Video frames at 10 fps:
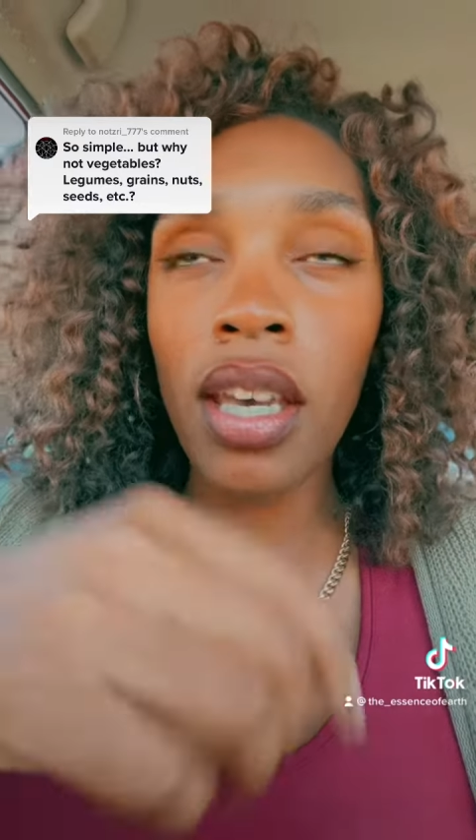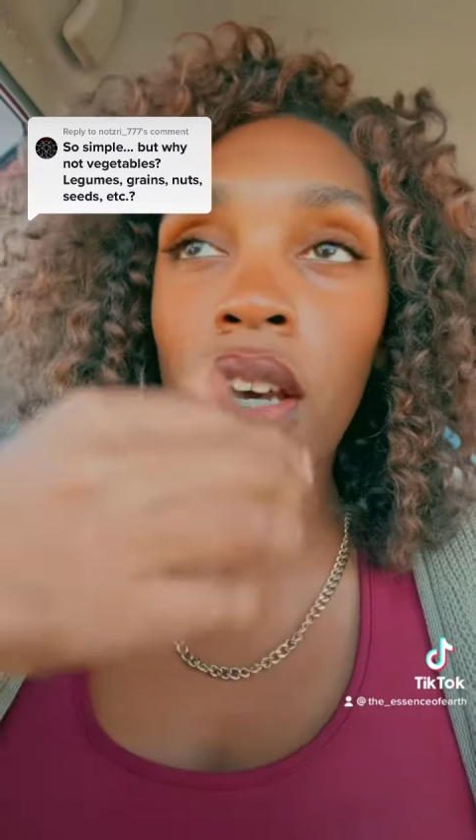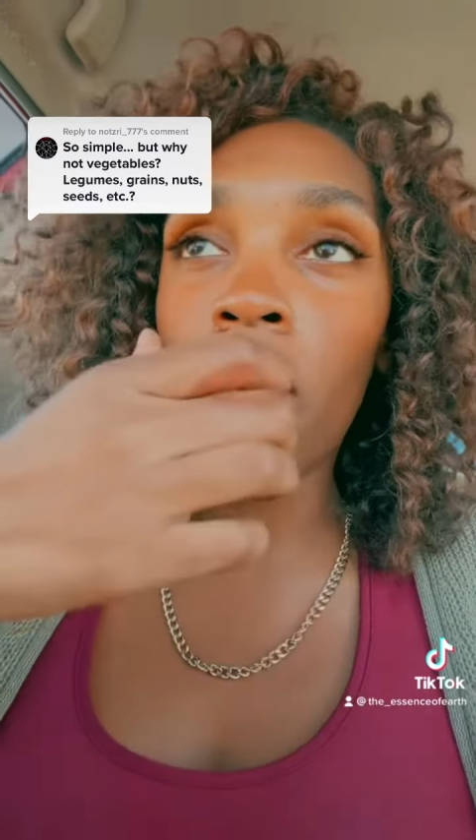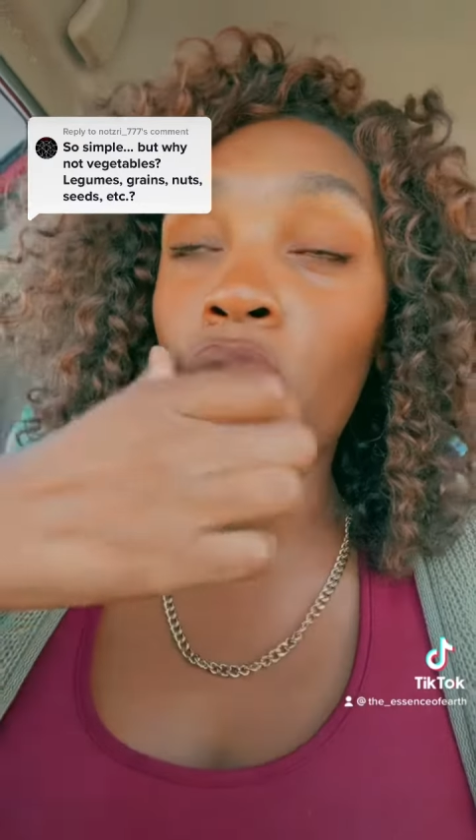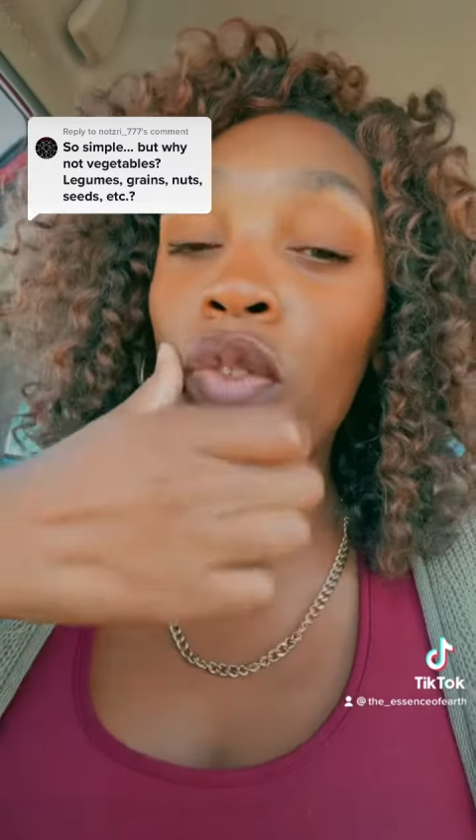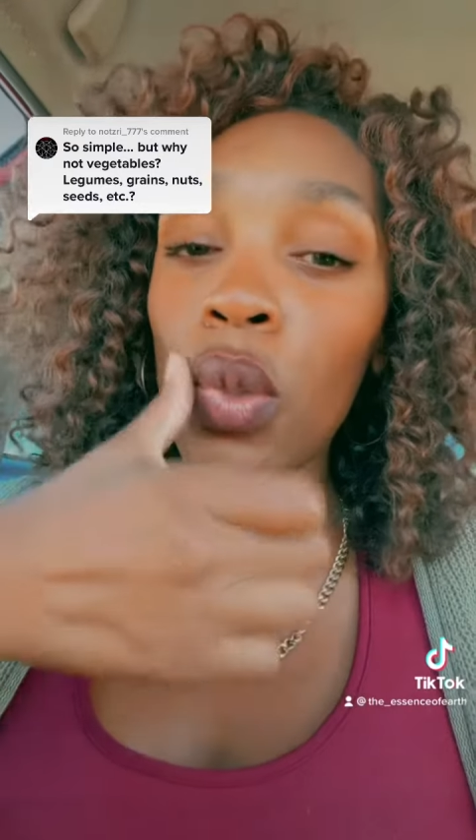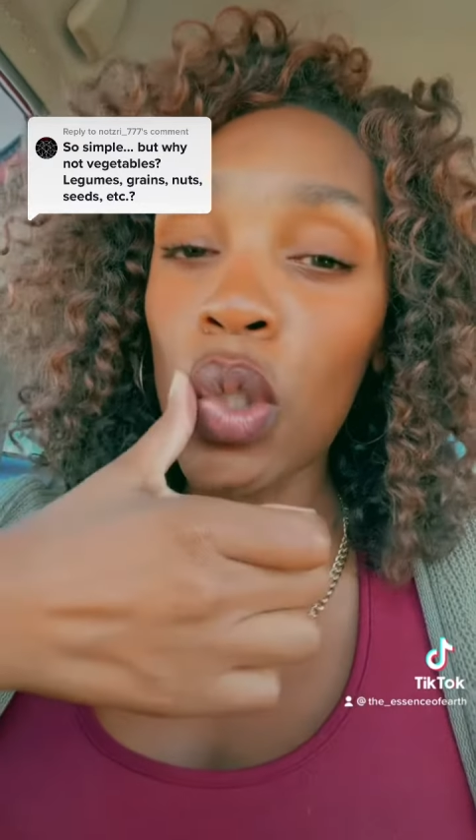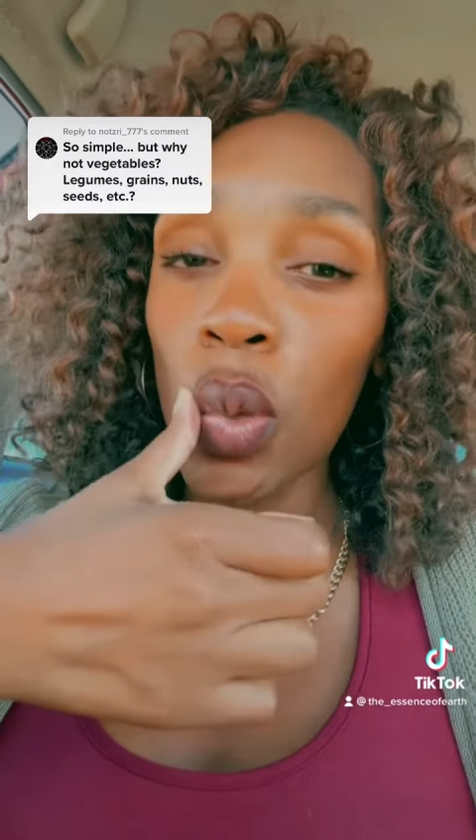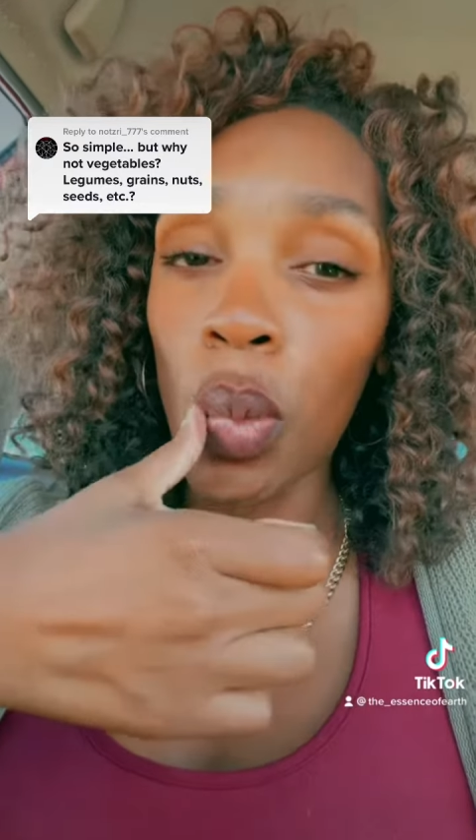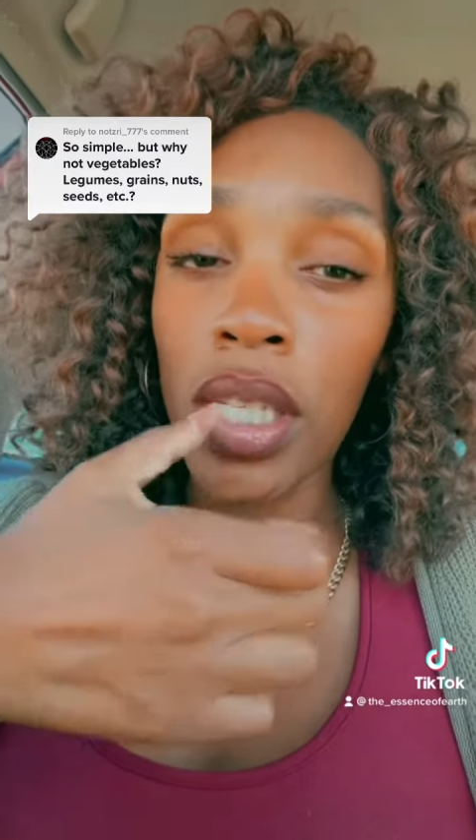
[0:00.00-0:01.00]
or the
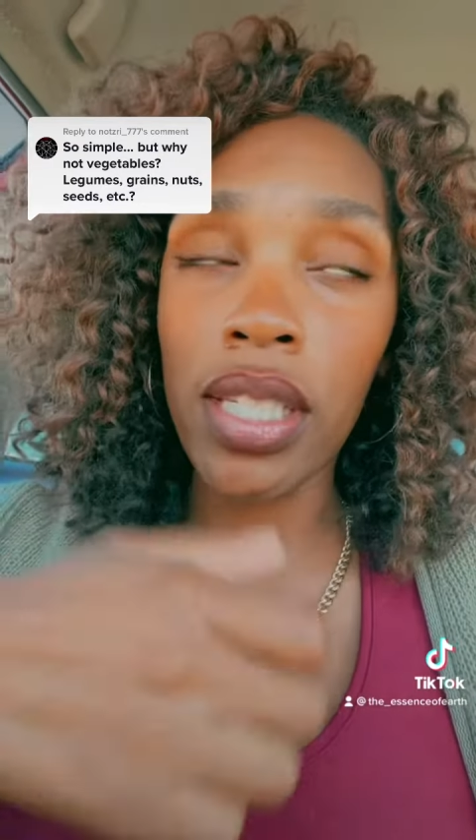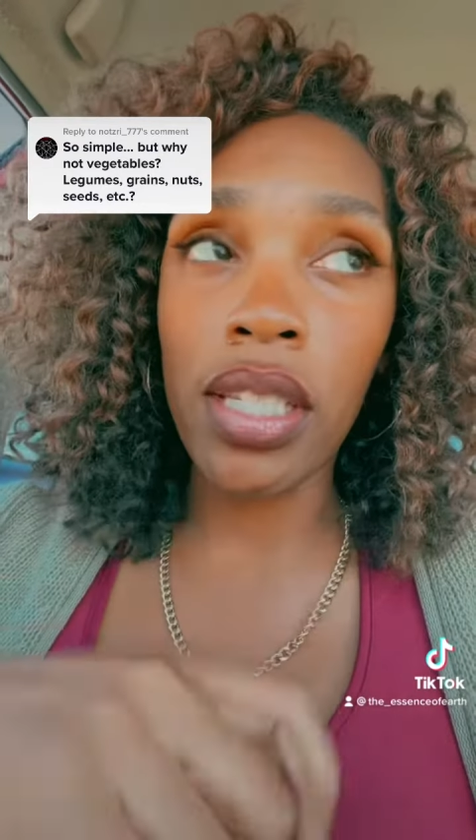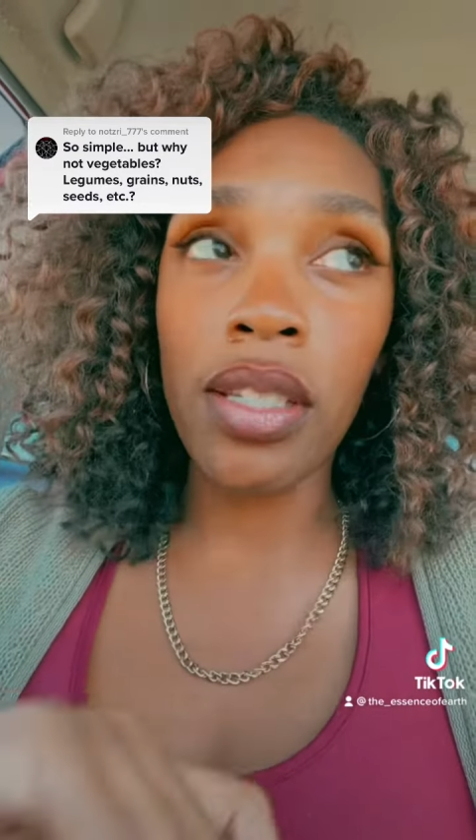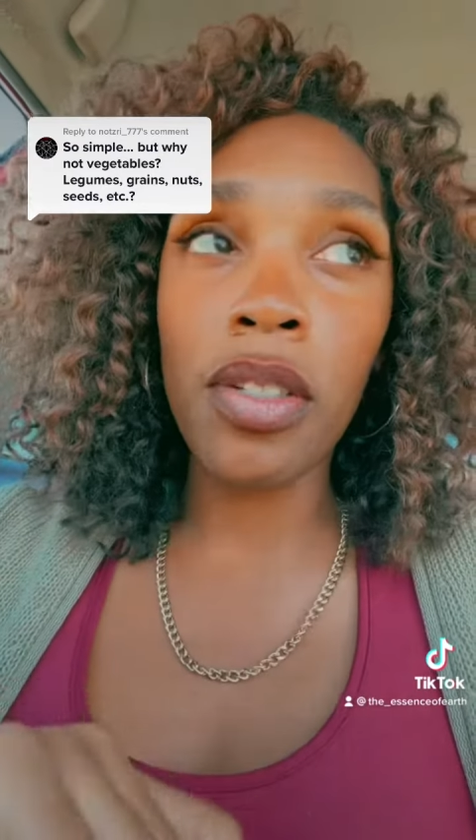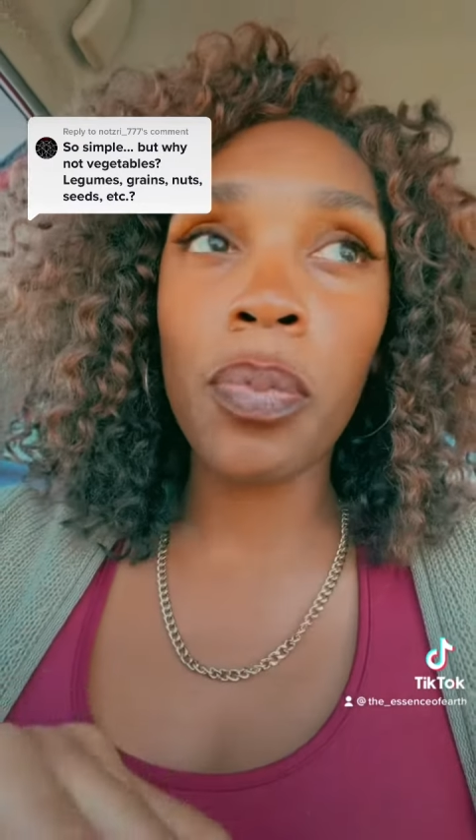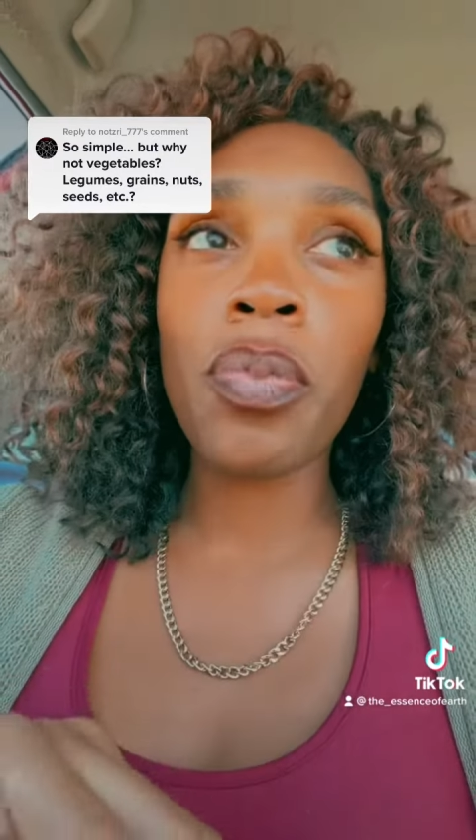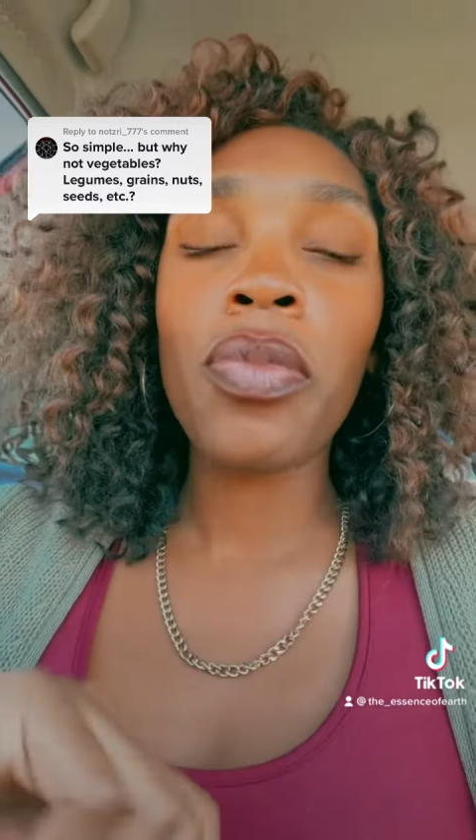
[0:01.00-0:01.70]
foods you mentioned,